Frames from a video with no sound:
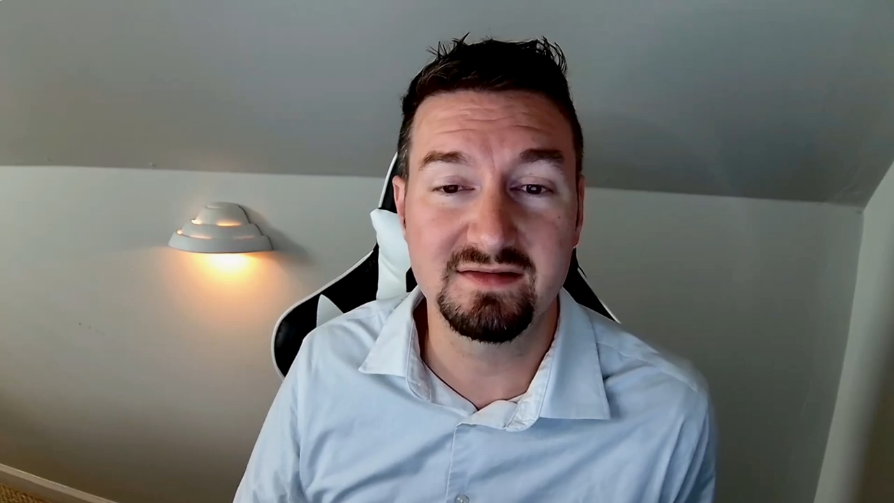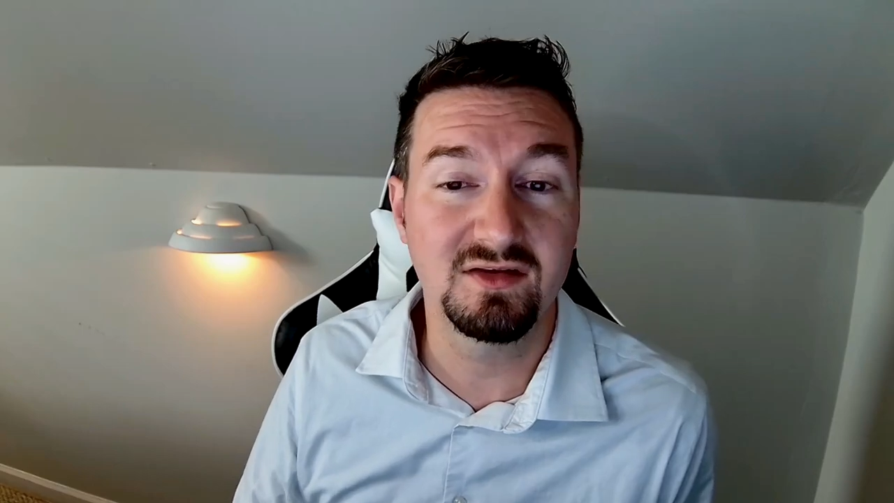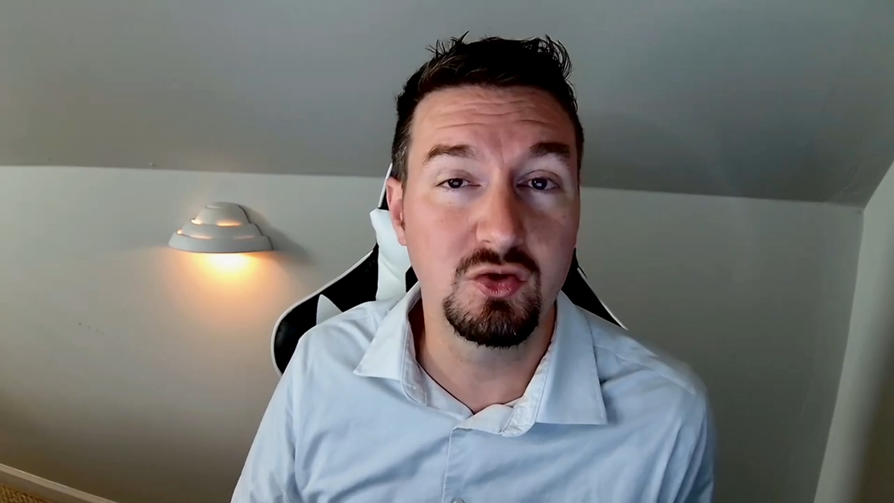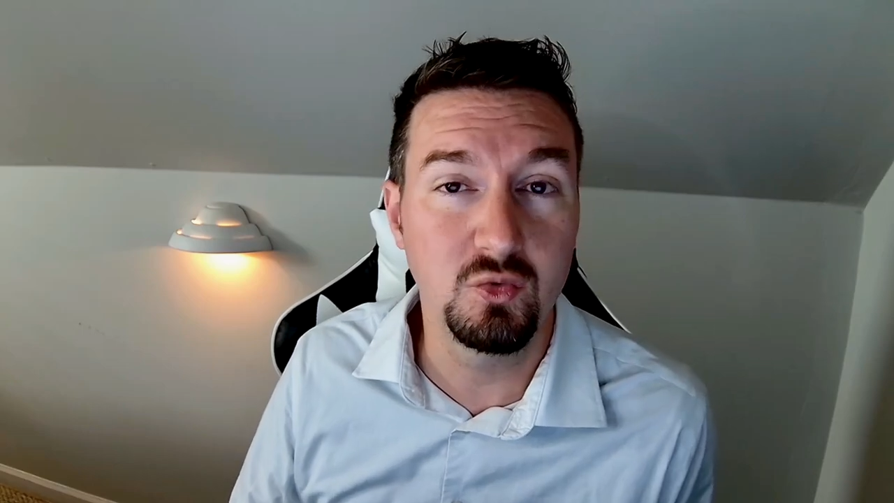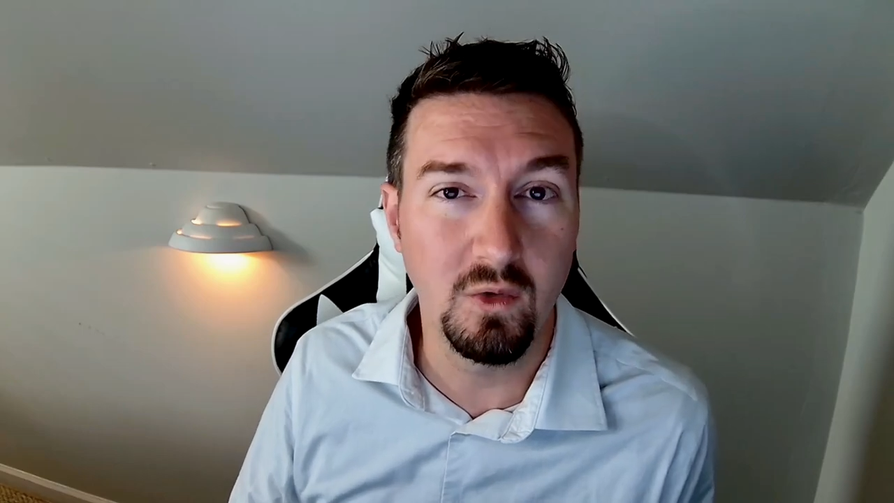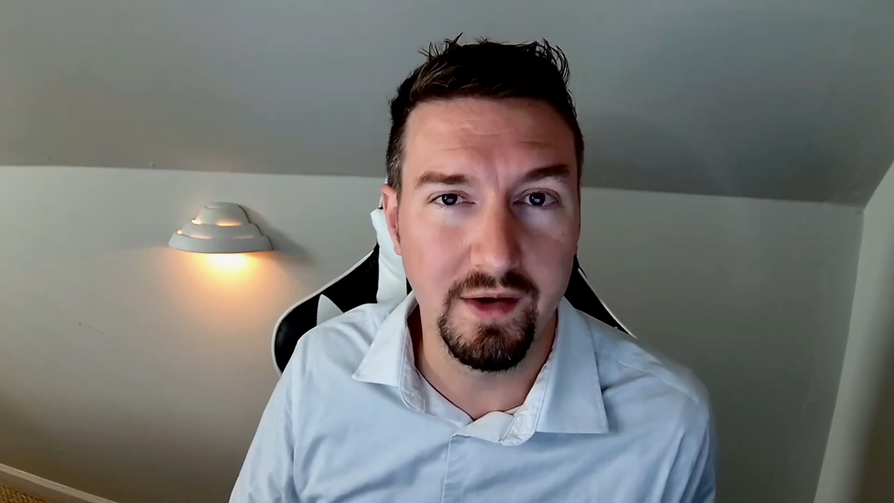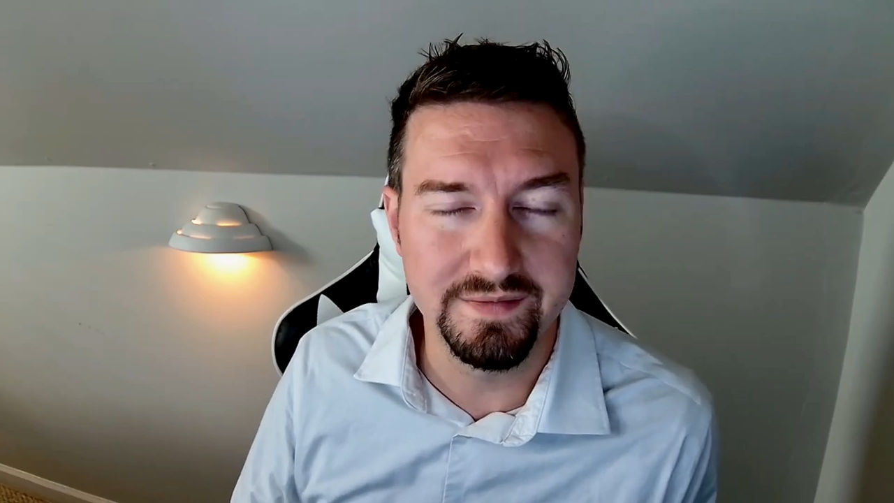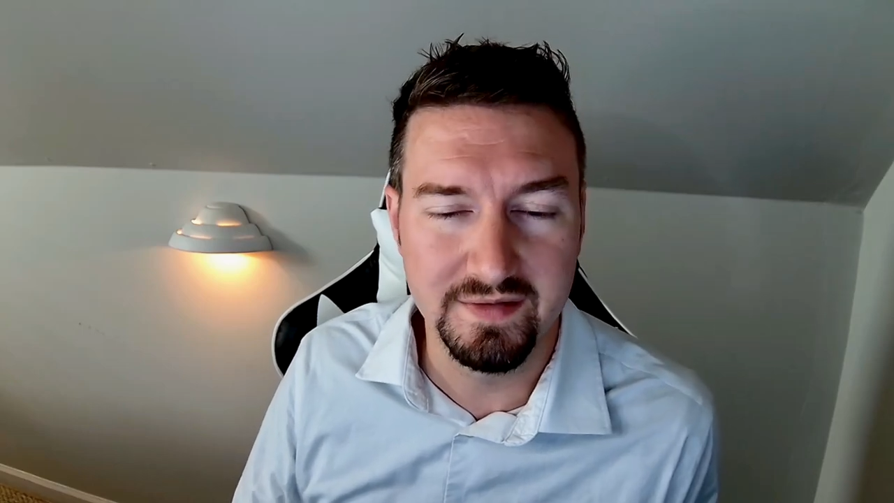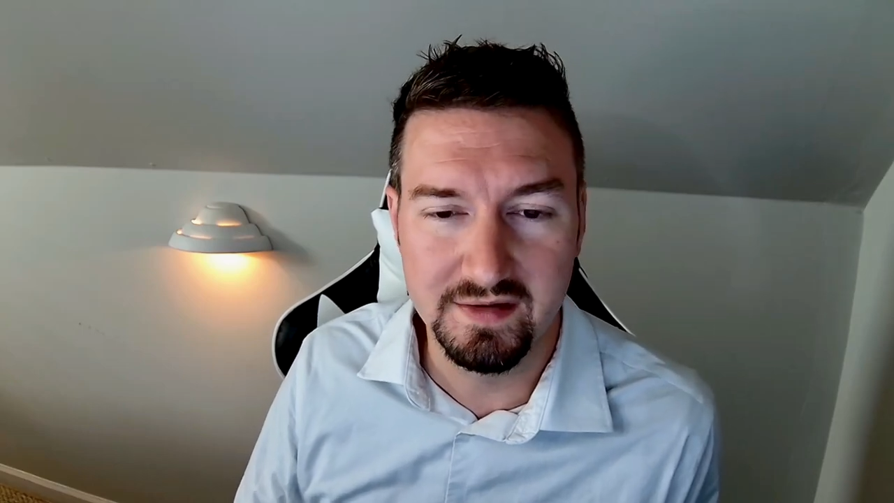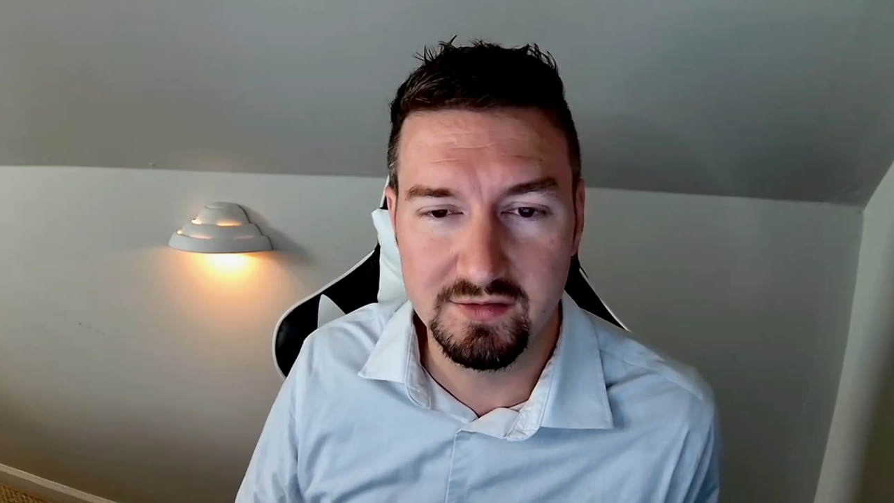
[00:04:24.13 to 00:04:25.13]
Q1,
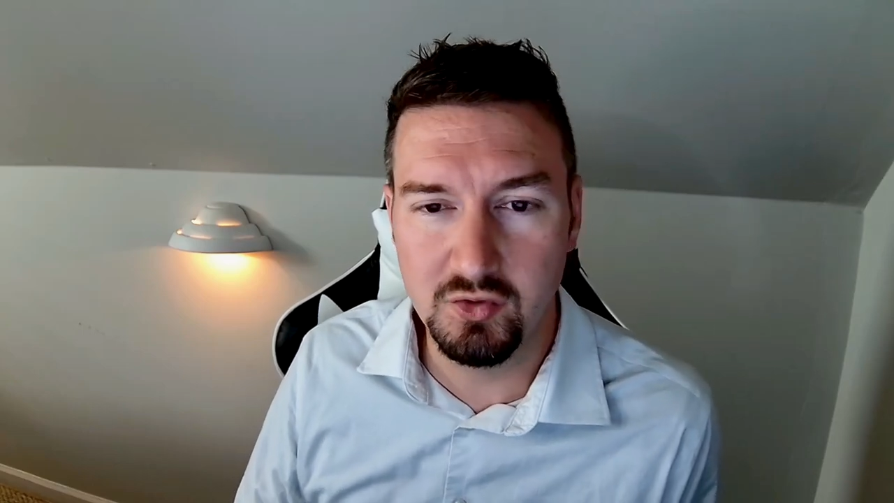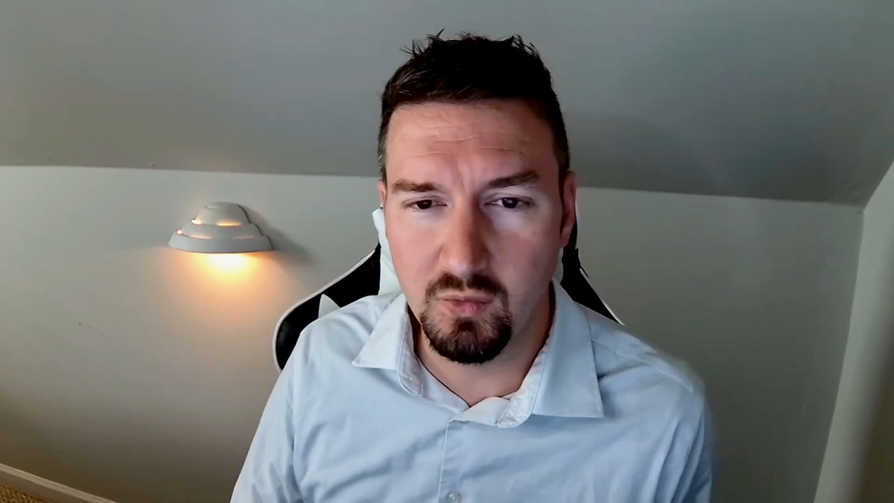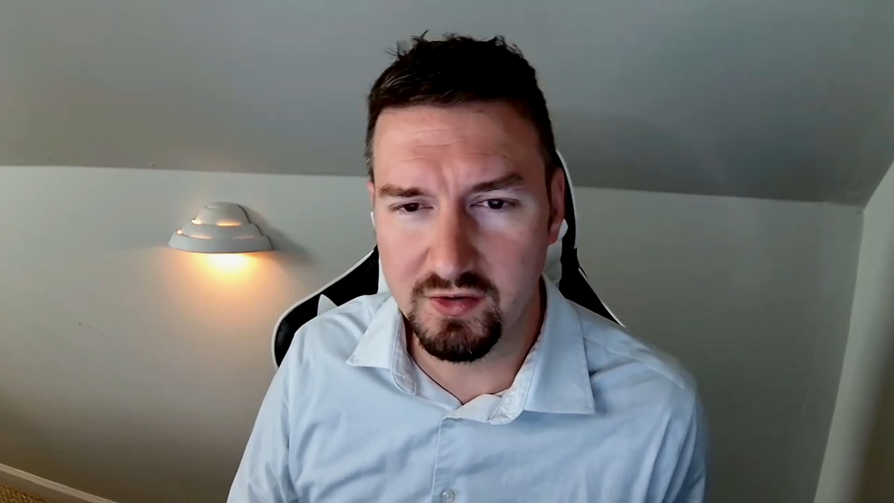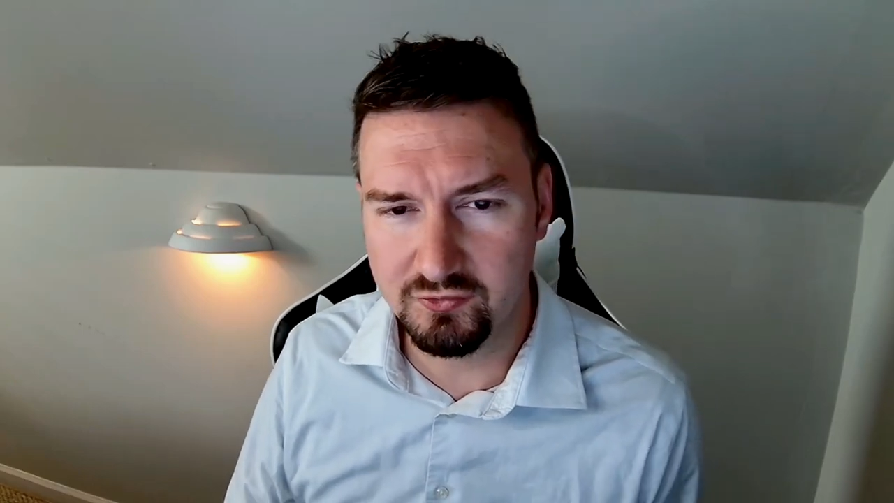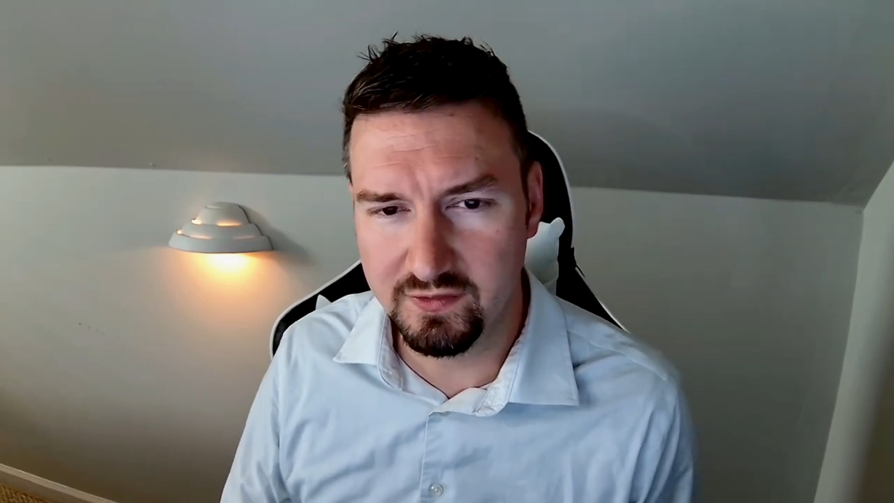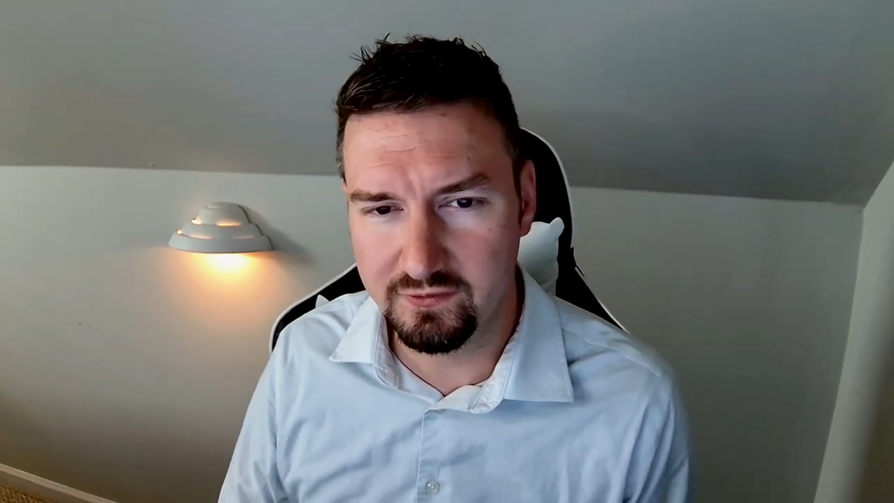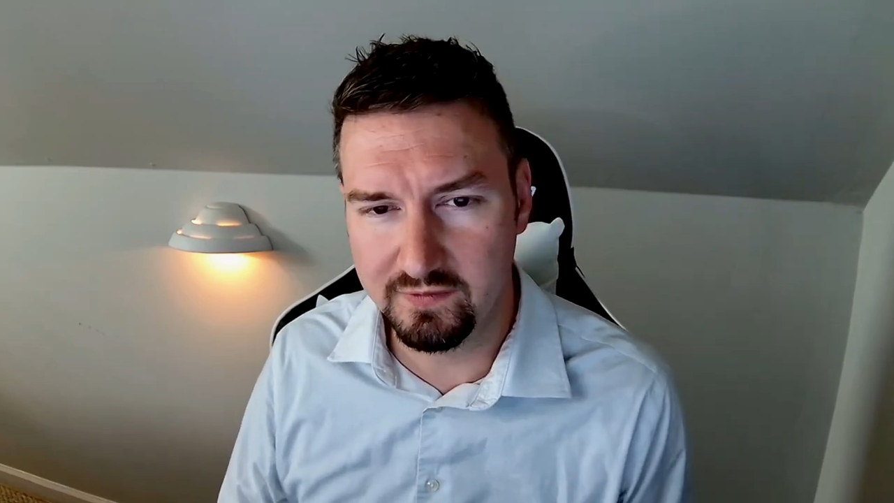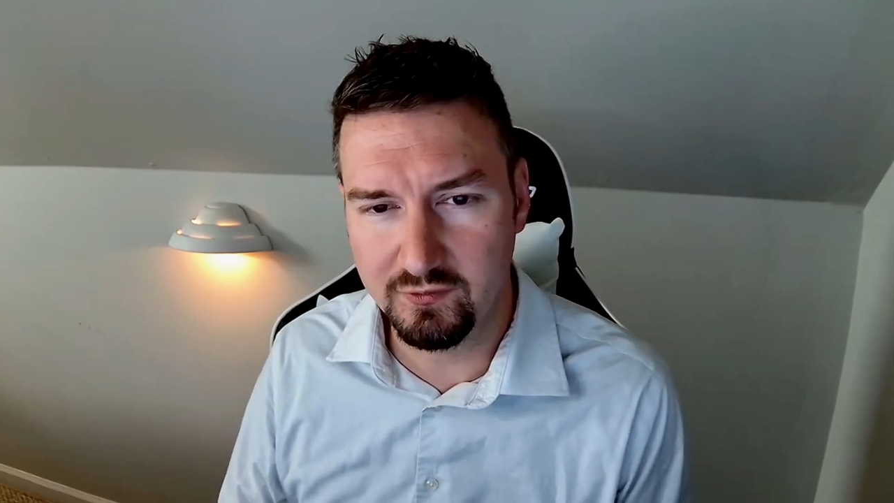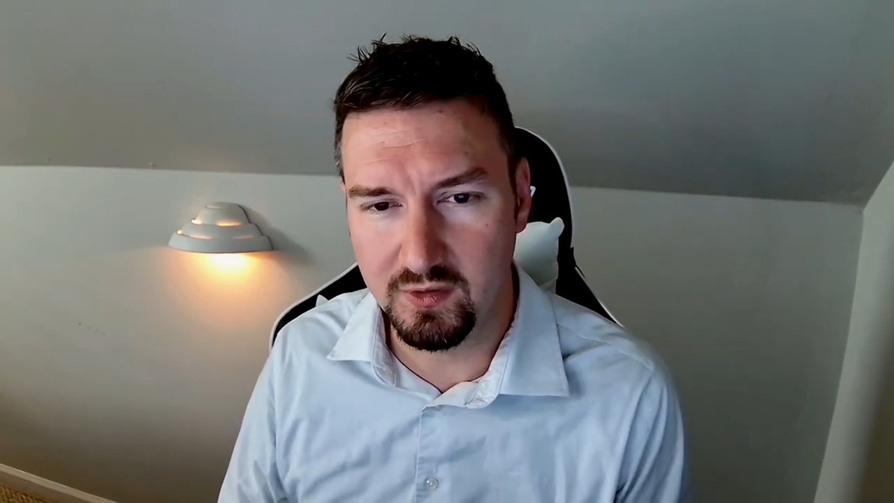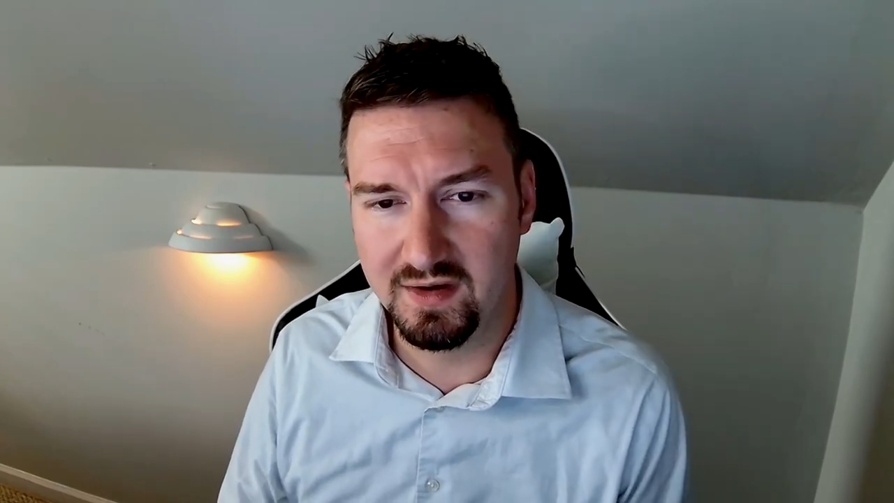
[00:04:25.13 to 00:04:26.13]
Q1
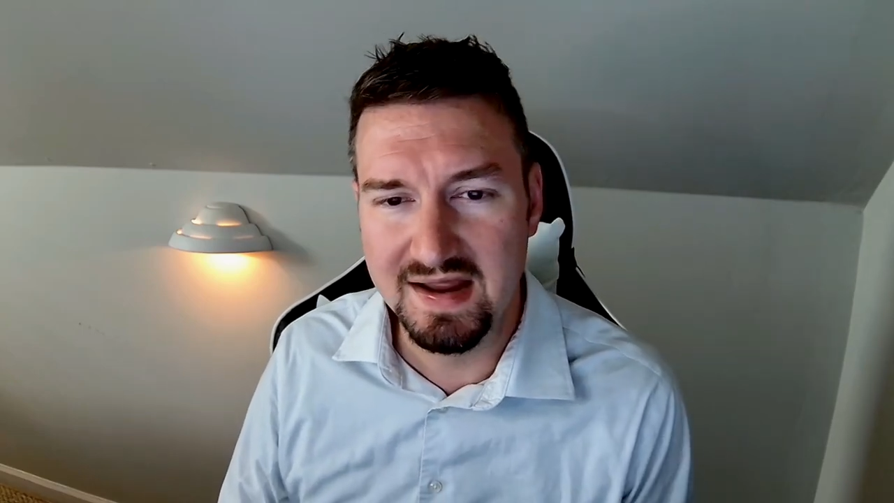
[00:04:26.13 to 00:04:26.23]
2024.